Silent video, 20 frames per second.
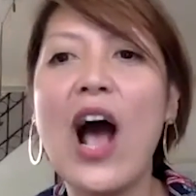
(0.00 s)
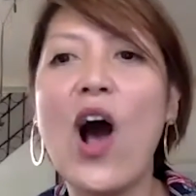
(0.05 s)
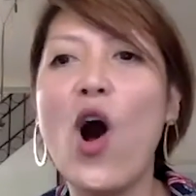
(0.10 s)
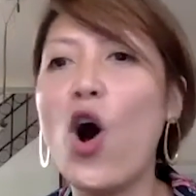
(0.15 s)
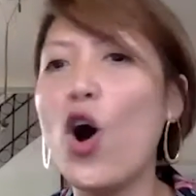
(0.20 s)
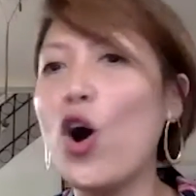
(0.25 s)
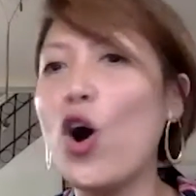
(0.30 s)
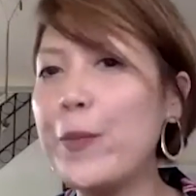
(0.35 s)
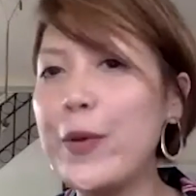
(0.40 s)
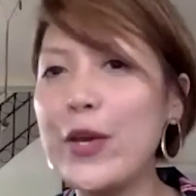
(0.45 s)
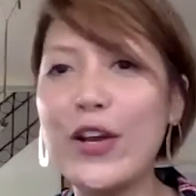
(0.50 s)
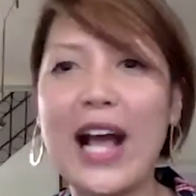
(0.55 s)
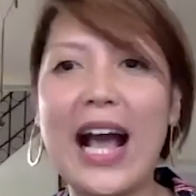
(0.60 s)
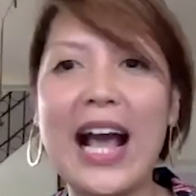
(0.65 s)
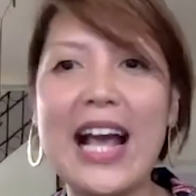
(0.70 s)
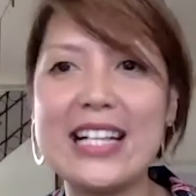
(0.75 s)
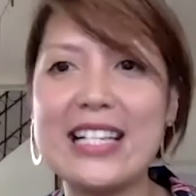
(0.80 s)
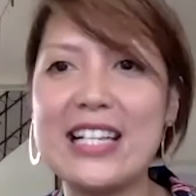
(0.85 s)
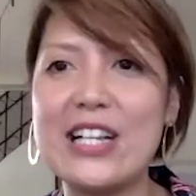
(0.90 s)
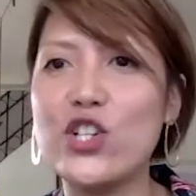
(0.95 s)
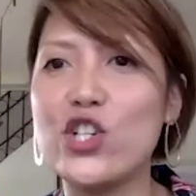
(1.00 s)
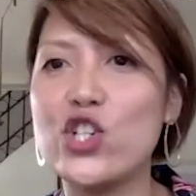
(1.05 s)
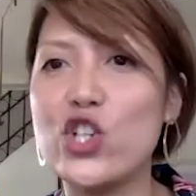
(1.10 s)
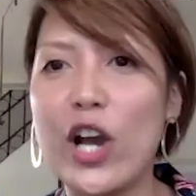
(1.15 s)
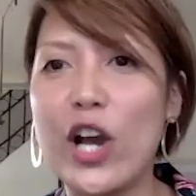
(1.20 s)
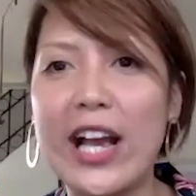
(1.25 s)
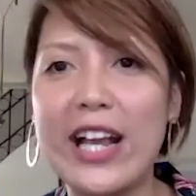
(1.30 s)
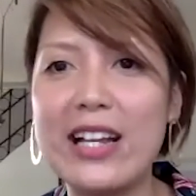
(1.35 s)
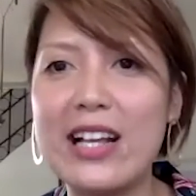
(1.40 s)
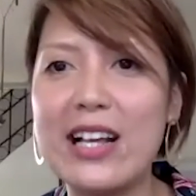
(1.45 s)
Hope you guys
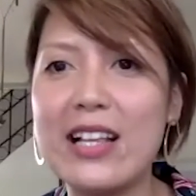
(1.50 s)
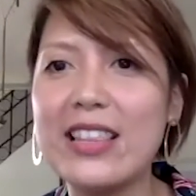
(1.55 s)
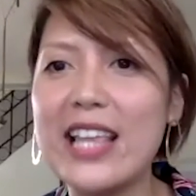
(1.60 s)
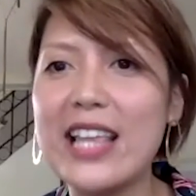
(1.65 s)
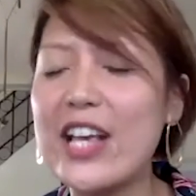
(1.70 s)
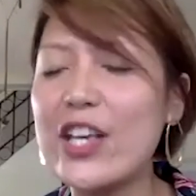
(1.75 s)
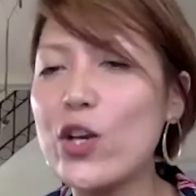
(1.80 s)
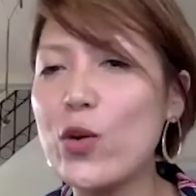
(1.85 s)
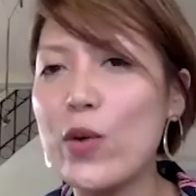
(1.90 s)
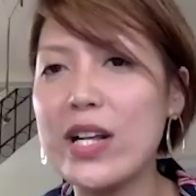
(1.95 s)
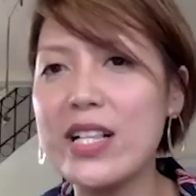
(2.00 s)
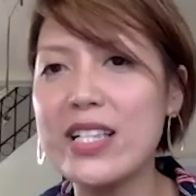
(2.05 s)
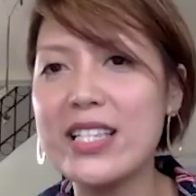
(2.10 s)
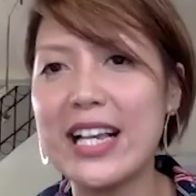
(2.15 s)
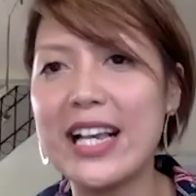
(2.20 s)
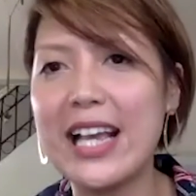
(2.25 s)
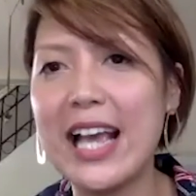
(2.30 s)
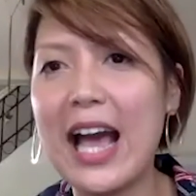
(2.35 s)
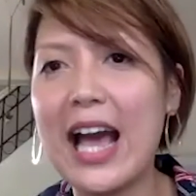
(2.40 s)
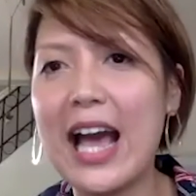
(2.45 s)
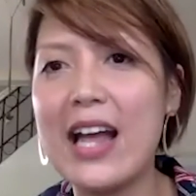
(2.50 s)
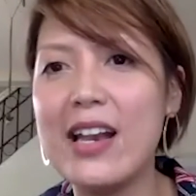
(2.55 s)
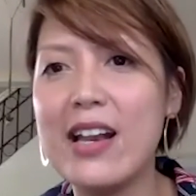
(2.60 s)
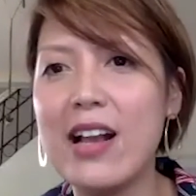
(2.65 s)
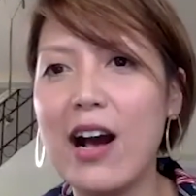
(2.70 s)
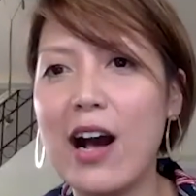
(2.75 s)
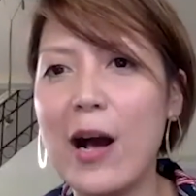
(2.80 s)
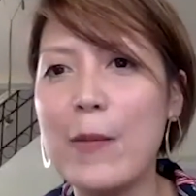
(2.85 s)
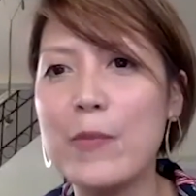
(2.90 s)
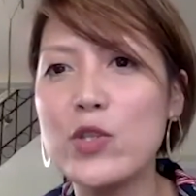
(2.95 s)
enjoyed it. Thank you once again
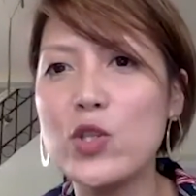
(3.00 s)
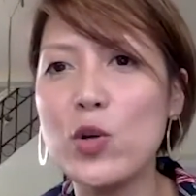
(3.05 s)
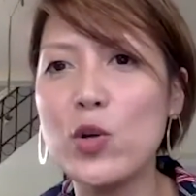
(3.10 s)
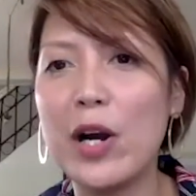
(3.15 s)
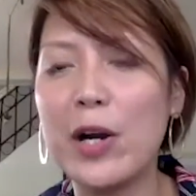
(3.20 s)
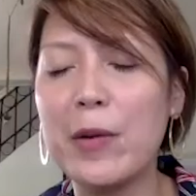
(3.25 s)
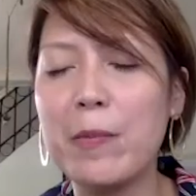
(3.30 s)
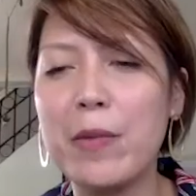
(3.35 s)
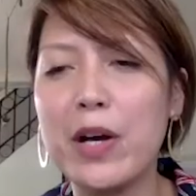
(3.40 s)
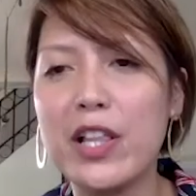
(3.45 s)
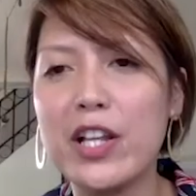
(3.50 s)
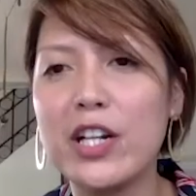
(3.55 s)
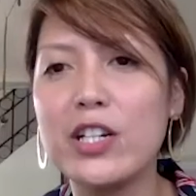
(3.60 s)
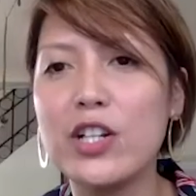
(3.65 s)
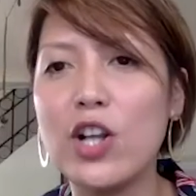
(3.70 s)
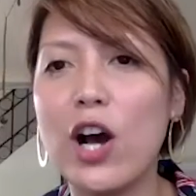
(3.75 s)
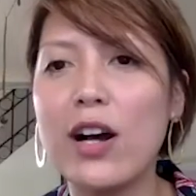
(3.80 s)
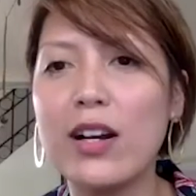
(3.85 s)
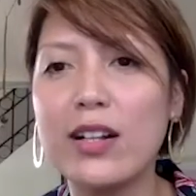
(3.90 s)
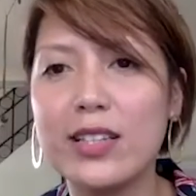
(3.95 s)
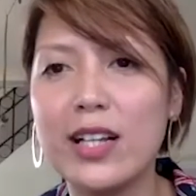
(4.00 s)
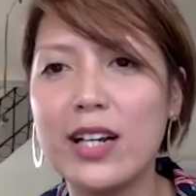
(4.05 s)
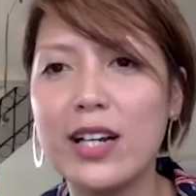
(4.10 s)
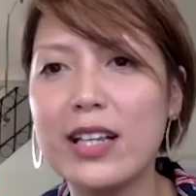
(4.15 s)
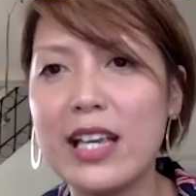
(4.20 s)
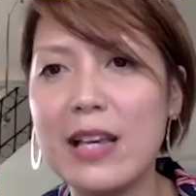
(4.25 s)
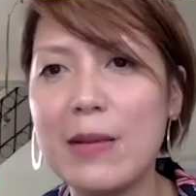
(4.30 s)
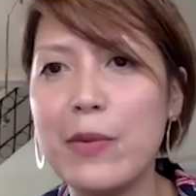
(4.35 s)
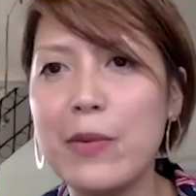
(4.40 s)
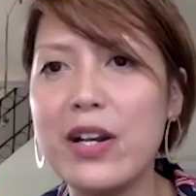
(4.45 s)
to our mother
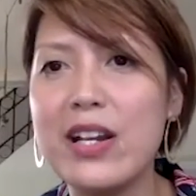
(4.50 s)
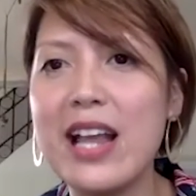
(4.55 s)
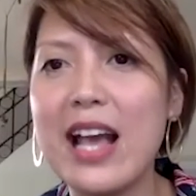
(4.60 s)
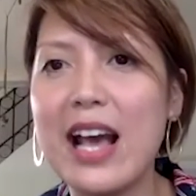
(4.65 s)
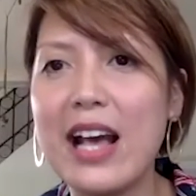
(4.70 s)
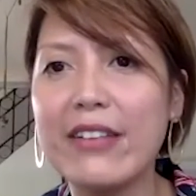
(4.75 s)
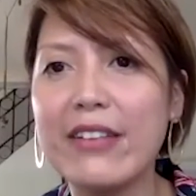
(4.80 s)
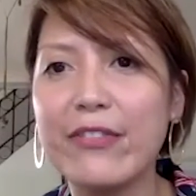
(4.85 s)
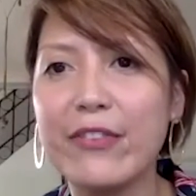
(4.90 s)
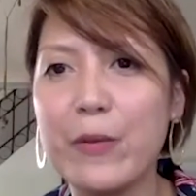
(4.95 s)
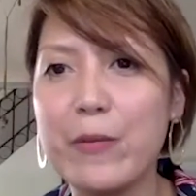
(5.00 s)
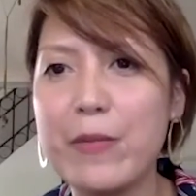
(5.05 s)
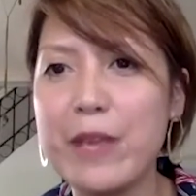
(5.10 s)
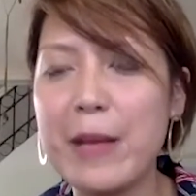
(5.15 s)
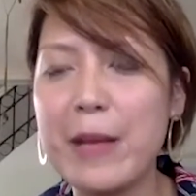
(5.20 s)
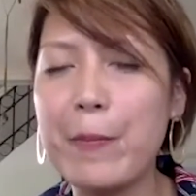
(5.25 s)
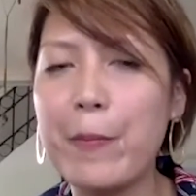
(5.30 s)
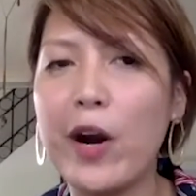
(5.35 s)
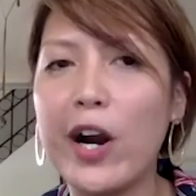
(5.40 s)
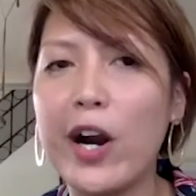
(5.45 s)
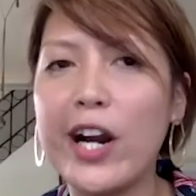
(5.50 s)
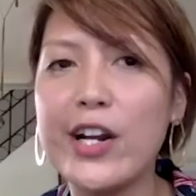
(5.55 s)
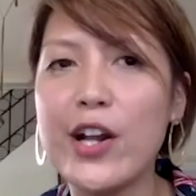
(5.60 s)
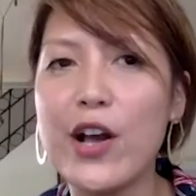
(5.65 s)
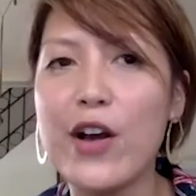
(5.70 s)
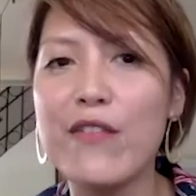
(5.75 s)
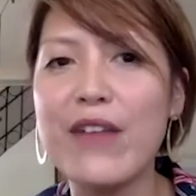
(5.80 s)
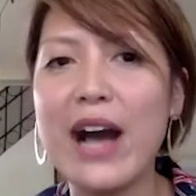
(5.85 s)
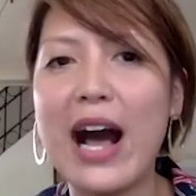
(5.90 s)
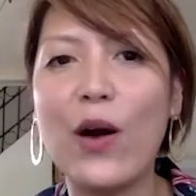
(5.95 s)
Ducky Monette for being part
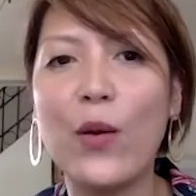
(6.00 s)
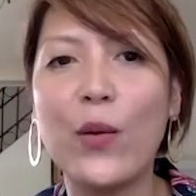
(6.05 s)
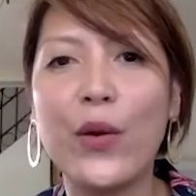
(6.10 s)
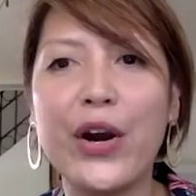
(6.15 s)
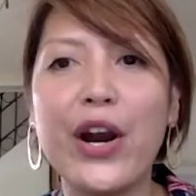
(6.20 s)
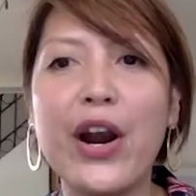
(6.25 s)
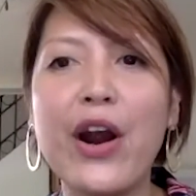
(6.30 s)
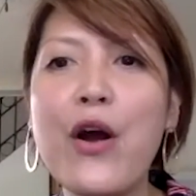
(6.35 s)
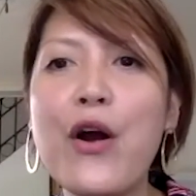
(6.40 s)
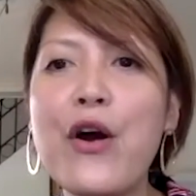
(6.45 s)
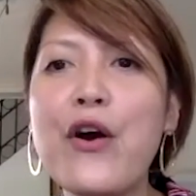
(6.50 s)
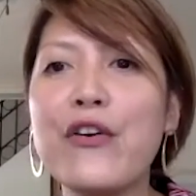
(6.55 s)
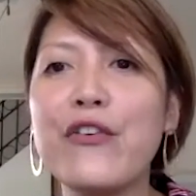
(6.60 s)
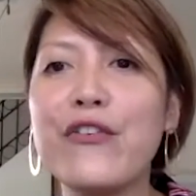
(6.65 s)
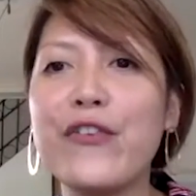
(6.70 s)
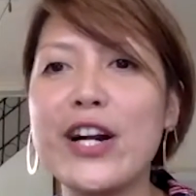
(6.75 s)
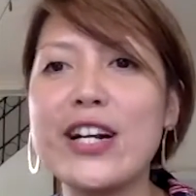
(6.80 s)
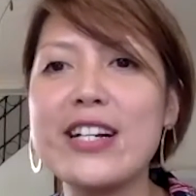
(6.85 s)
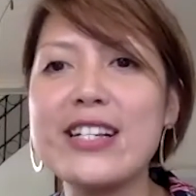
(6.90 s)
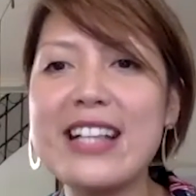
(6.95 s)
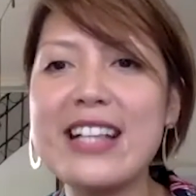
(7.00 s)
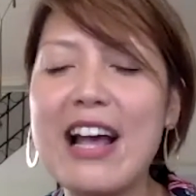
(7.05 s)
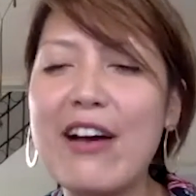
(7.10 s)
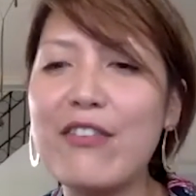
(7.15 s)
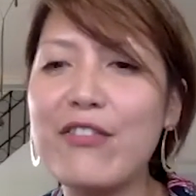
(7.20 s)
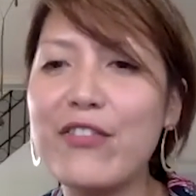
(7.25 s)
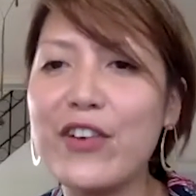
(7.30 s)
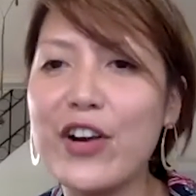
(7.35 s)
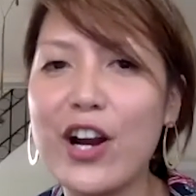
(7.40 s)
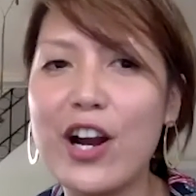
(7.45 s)
of our first
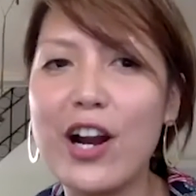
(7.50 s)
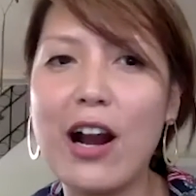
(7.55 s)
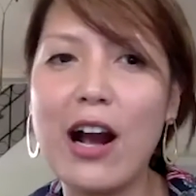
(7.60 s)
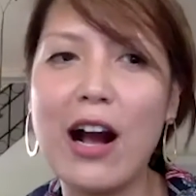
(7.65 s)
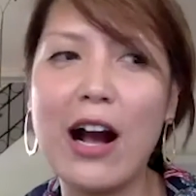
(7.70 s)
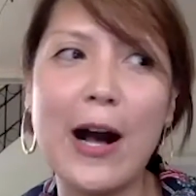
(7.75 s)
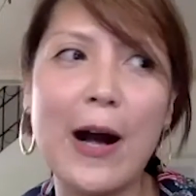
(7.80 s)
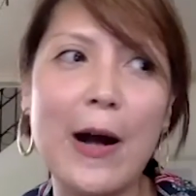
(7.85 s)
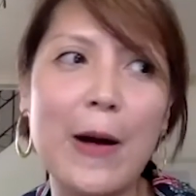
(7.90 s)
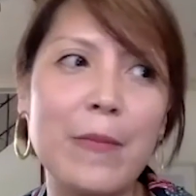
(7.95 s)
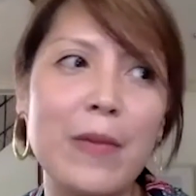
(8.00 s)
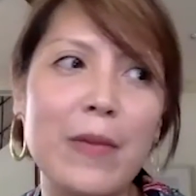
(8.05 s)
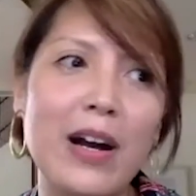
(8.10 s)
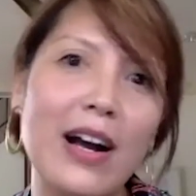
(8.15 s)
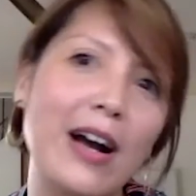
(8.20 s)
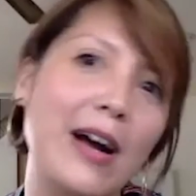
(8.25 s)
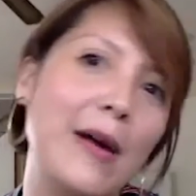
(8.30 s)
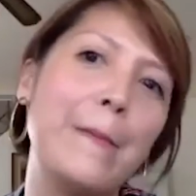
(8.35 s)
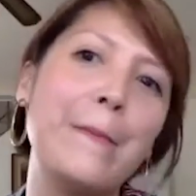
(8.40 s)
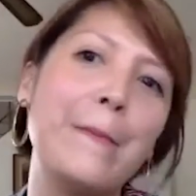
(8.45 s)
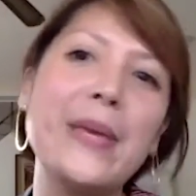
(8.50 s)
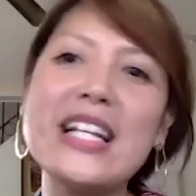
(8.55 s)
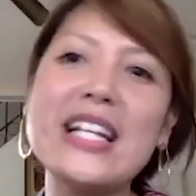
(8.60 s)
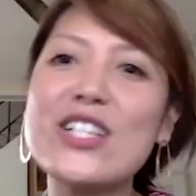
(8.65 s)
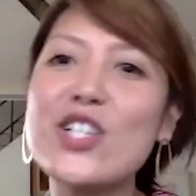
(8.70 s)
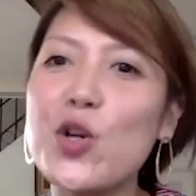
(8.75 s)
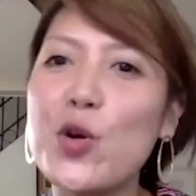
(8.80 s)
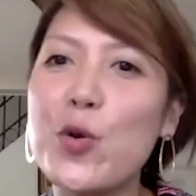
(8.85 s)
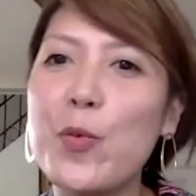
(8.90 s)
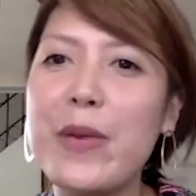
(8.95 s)
ever
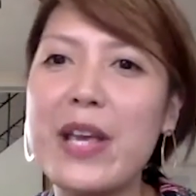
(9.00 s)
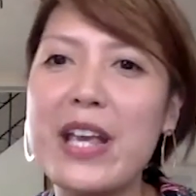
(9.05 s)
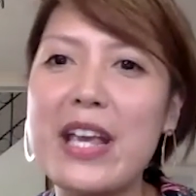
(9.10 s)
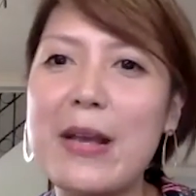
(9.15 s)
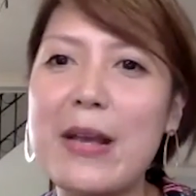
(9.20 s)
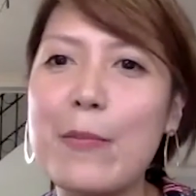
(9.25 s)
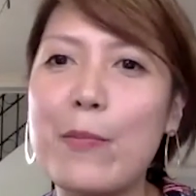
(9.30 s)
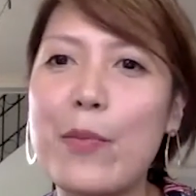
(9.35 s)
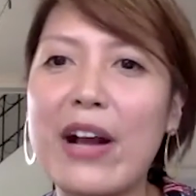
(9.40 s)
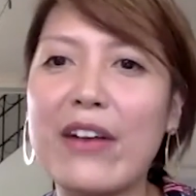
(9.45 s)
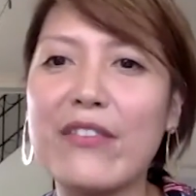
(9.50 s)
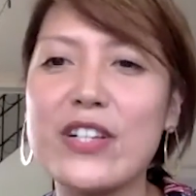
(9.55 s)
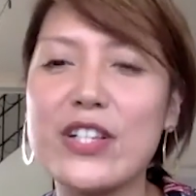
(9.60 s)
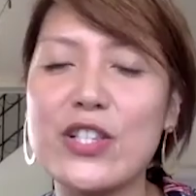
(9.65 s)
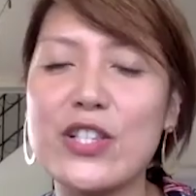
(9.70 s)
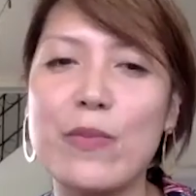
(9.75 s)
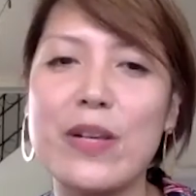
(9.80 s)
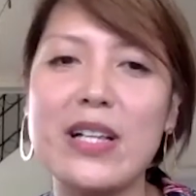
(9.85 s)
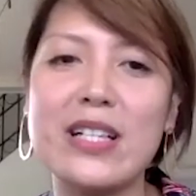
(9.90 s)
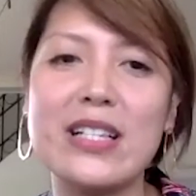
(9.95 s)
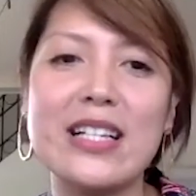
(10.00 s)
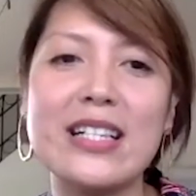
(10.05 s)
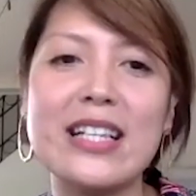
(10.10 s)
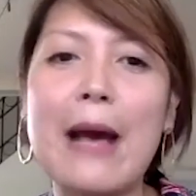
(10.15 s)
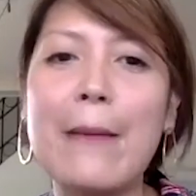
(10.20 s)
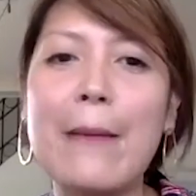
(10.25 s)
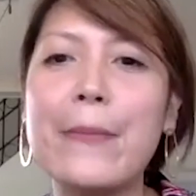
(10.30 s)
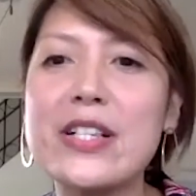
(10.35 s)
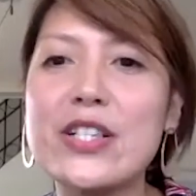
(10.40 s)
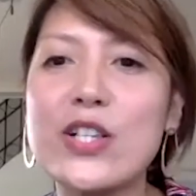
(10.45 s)
B2B Breakfast to Business
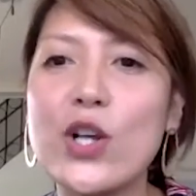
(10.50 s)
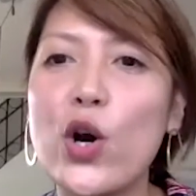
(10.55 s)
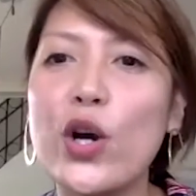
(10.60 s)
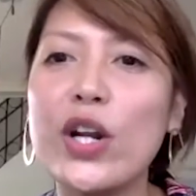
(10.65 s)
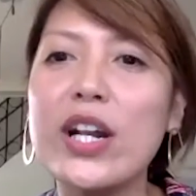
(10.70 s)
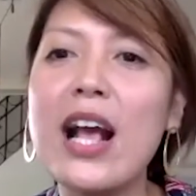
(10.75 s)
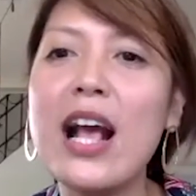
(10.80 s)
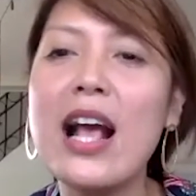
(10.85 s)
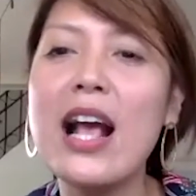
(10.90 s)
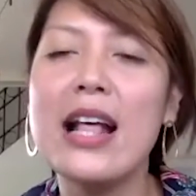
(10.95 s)
episode.